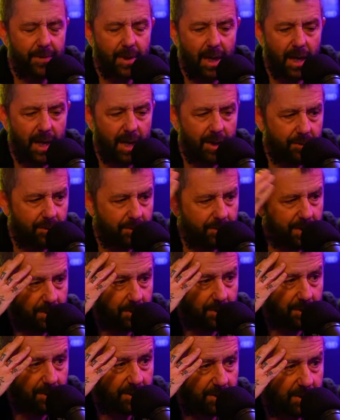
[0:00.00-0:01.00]
I don't
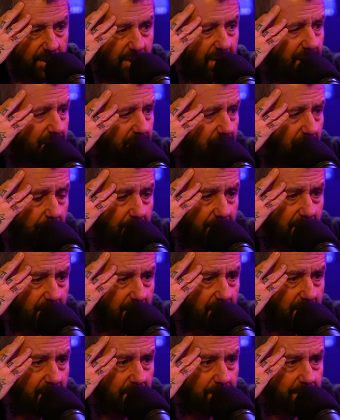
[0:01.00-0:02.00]
remember. He's Chinas
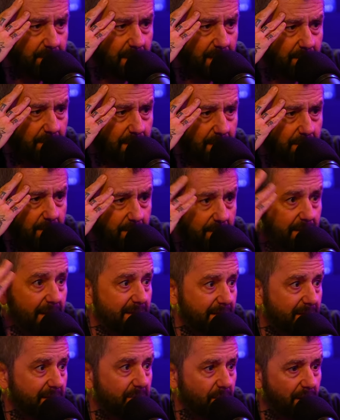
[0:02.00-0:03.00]
Comidas, but I remember
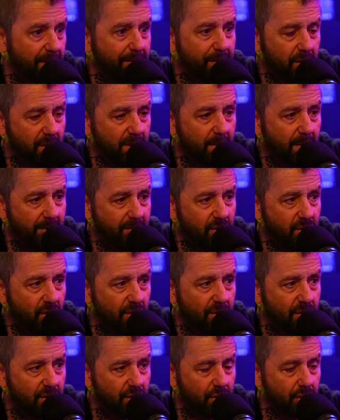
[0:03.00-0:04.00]
that's when I first time I ever saw
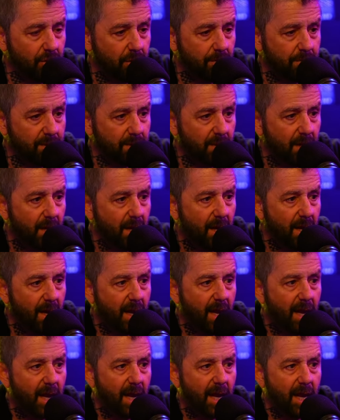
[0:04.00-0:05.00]
The Germs.
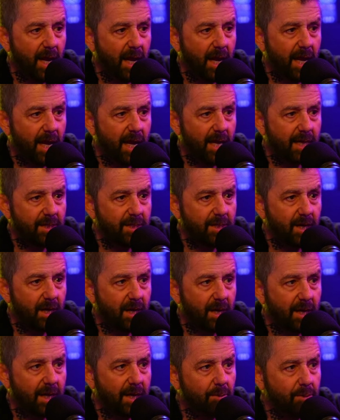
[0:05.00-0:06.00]
And
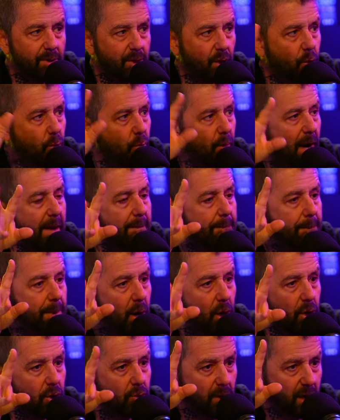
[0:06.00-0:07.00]
it was a great
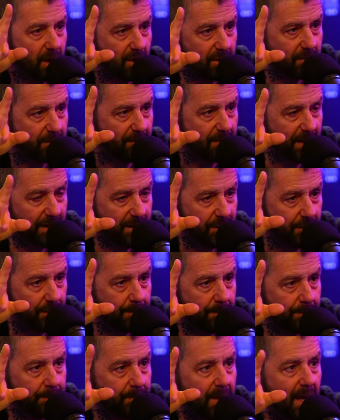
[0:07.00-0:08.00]
punk rock venue.
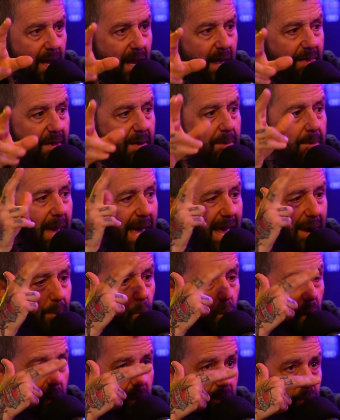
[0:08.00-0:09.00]
And then Madame
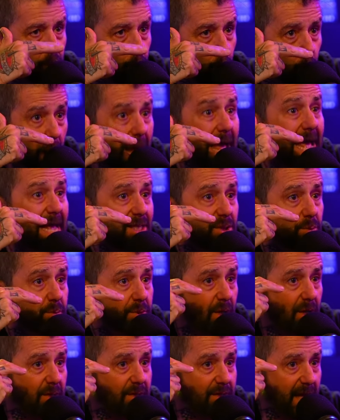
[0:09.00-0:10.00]
Wong's West was
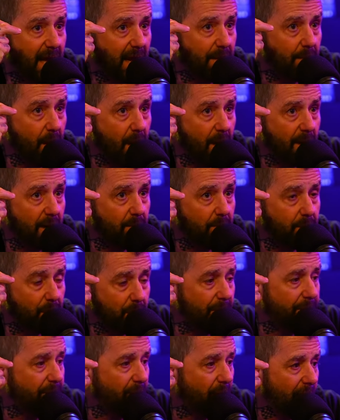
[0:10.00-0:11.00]
on Santa Monica
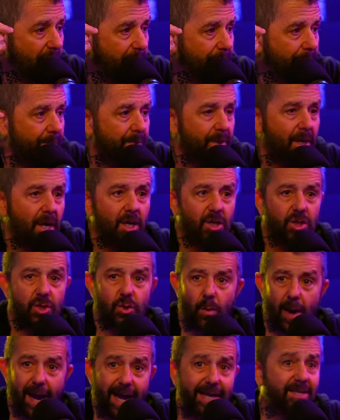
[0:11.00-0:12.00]
Boulevard.
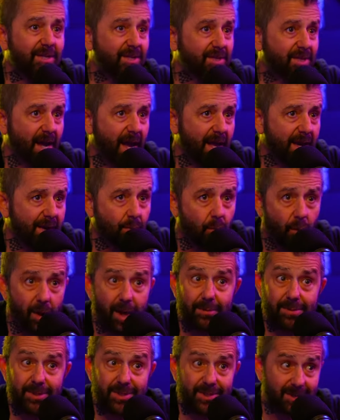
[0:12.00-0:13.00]
So I decided, while
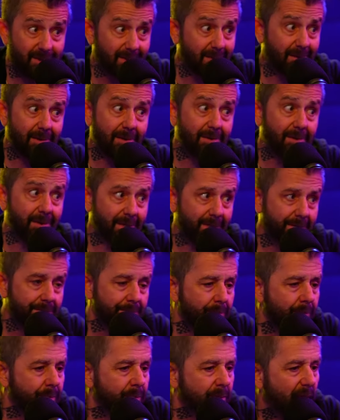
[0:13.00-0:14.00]
I'm still loaded,
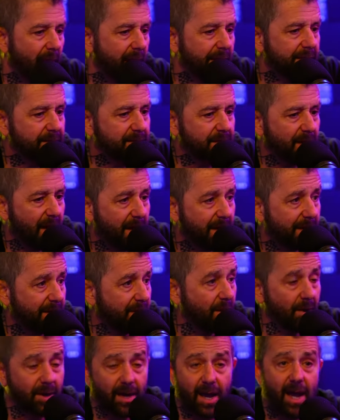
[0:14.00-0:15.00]
I decided,
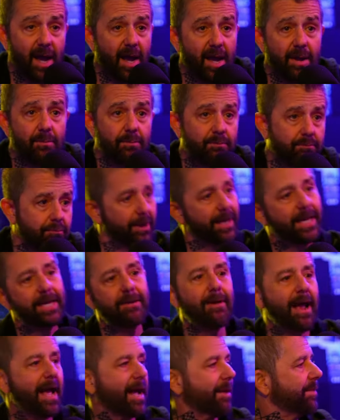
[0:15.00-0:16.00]
look, I, Riki
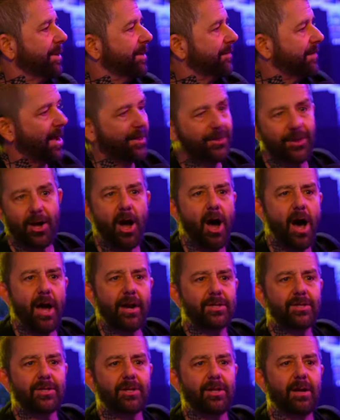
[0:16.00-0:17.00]
Rachtman, have got the
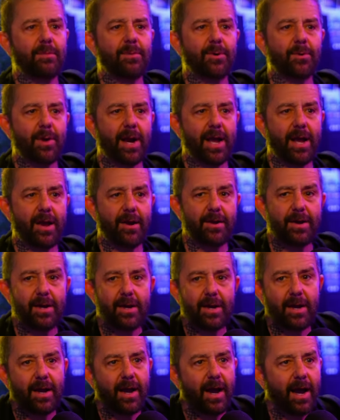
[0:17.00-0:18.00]
hottest club around.
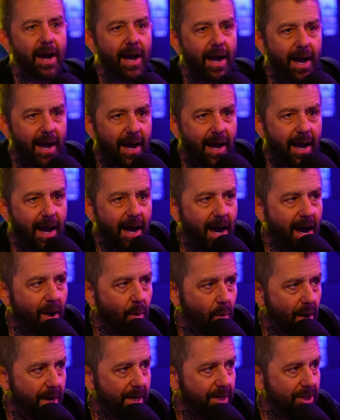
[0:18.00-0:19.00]
I
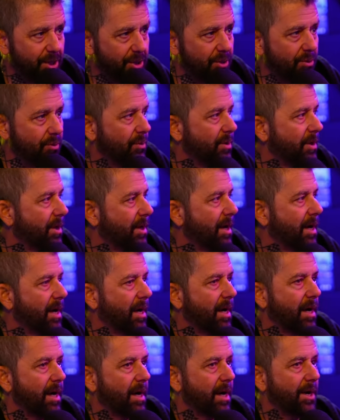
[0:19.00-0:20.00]
want to do
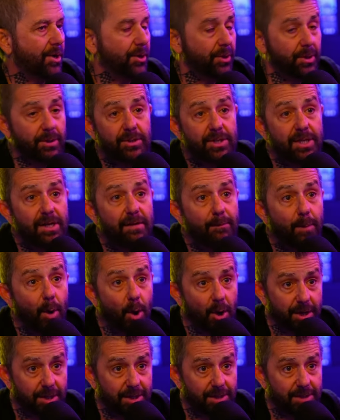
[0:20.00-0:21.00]
New Year's Eve
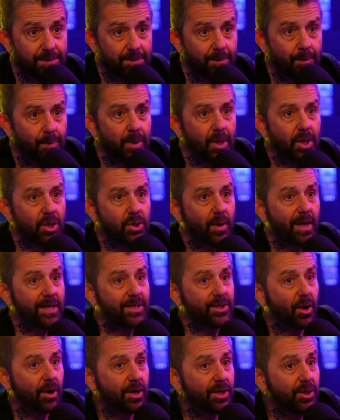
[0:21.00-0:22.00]
parties. So I
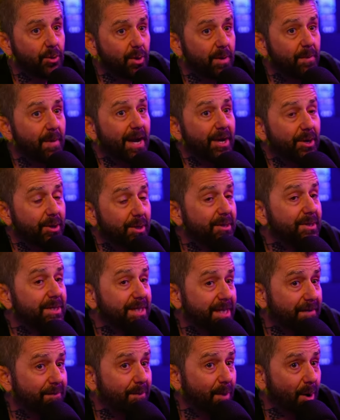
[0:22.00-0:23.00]
started doing my New Year's
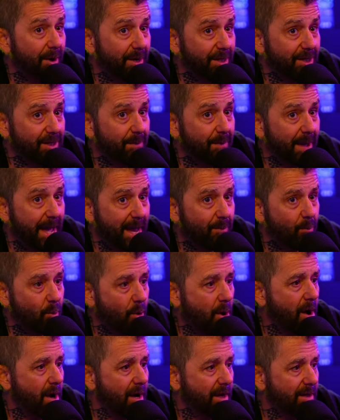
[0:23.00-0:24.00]
Eve parties at Madame
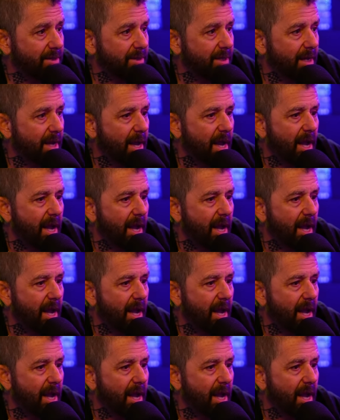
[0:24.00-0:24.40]
Wong's.